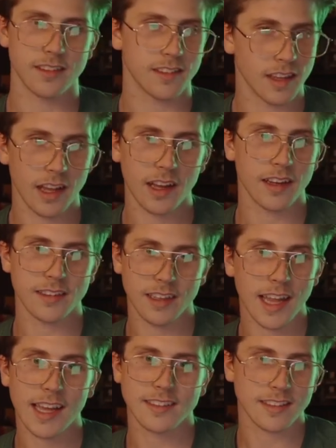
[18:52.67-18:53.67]
yeah uh, a
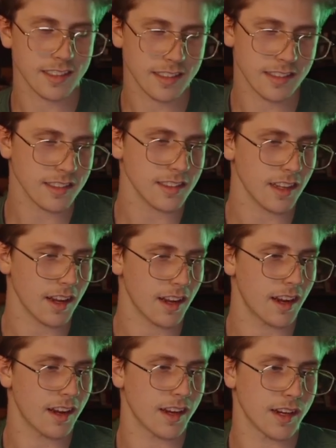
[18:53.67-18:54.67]
minute season,
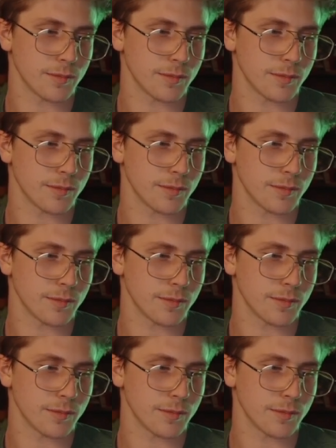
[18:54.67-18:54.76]
right.